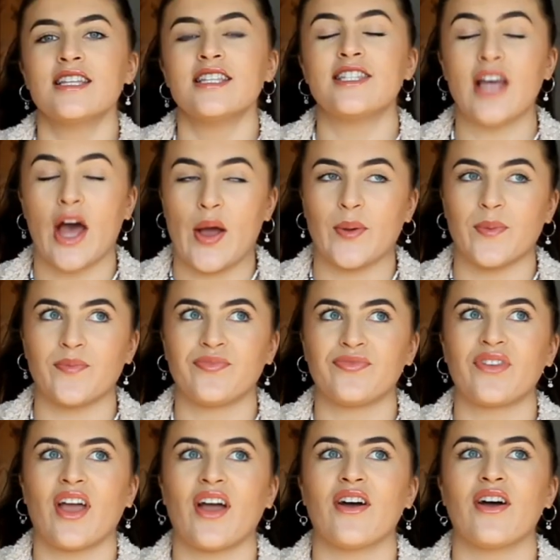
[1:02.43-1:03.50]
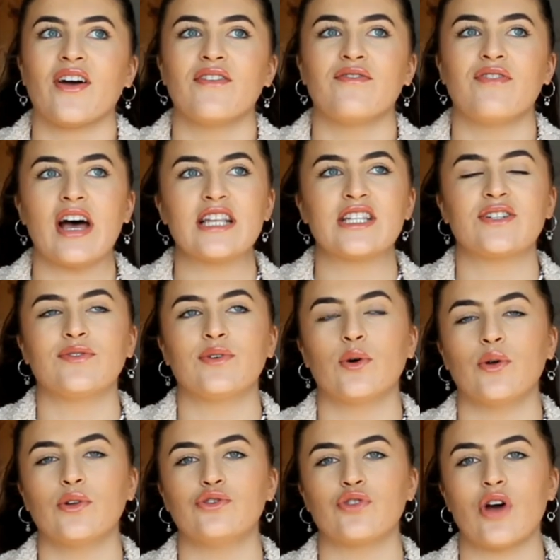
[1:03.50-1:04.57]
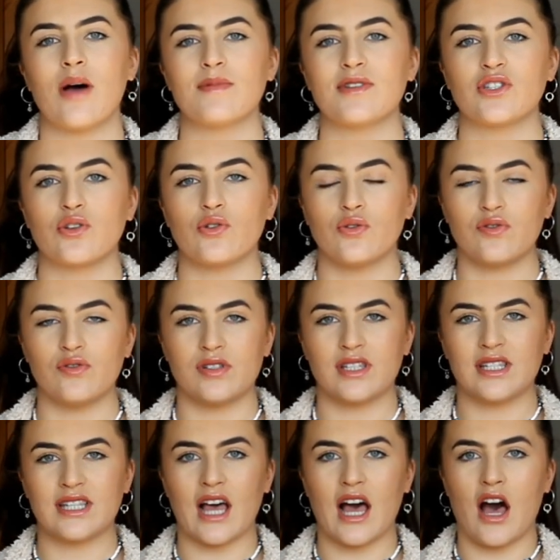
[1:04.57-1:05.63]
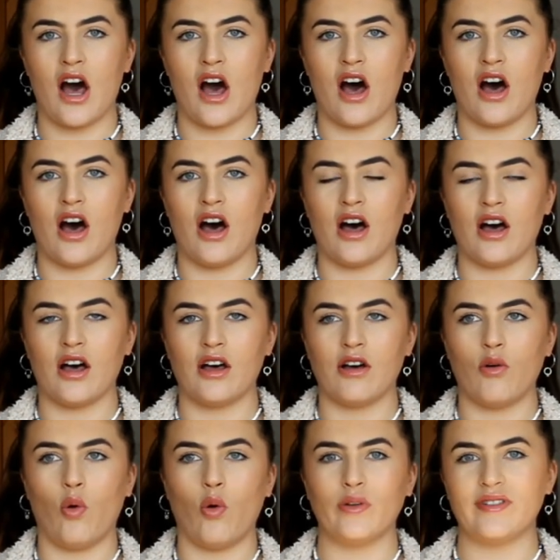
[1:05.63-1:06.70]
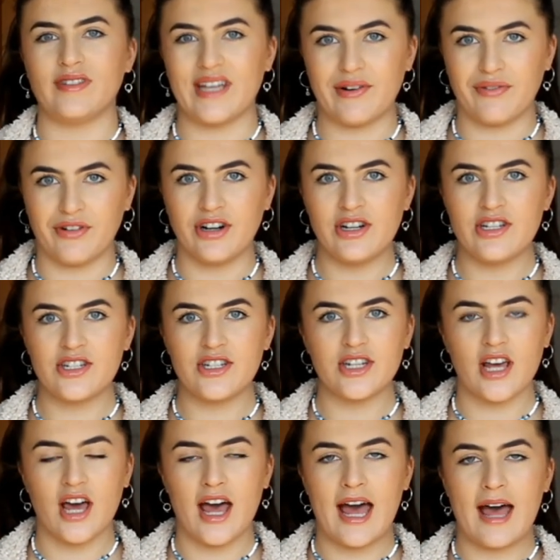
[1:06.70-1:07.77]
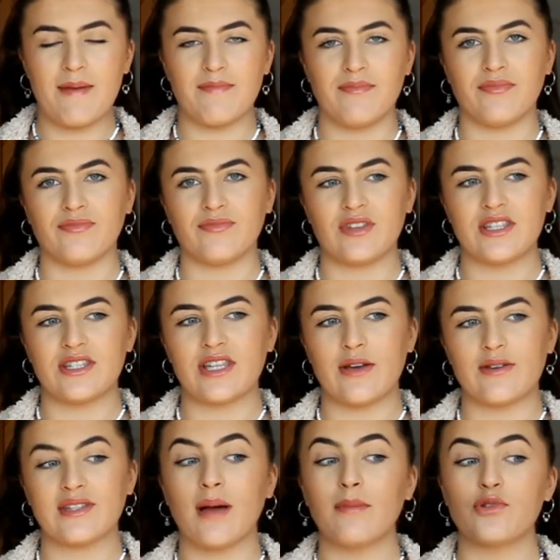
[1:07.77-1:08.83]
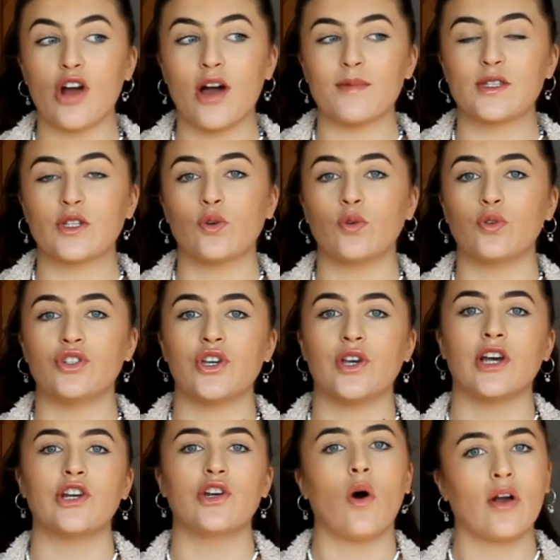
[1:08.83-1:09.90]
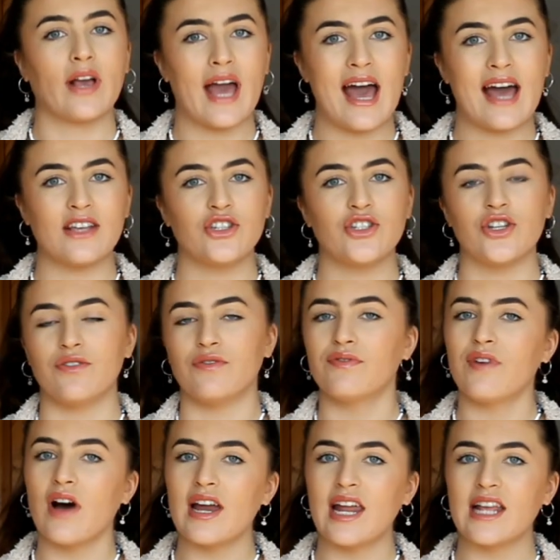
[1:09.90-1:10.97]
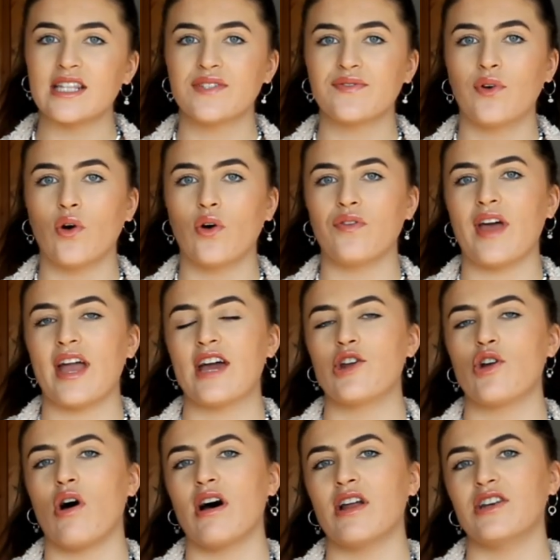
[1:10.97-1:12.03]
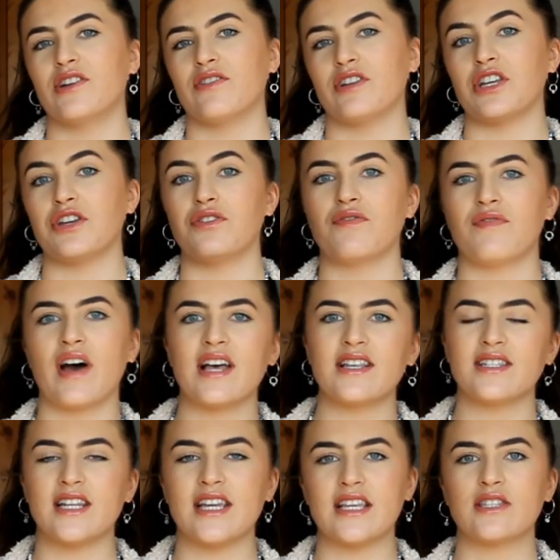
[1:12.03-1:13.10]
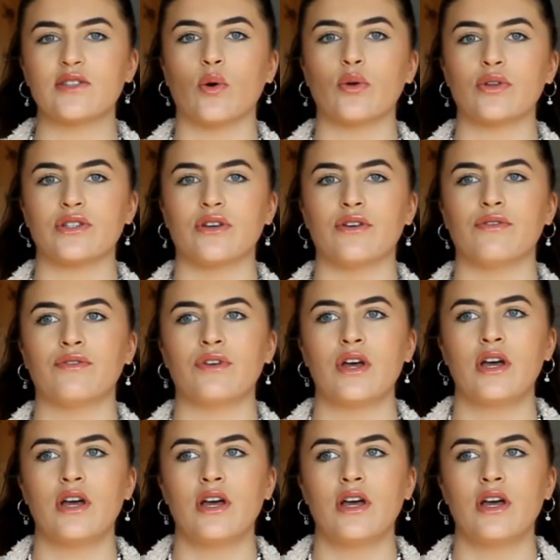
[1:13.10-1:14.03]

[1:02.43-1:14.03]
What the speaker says: So, first of all, drama schools are all different. So some drama schools you cannot get student finance for. They are not under a university sort of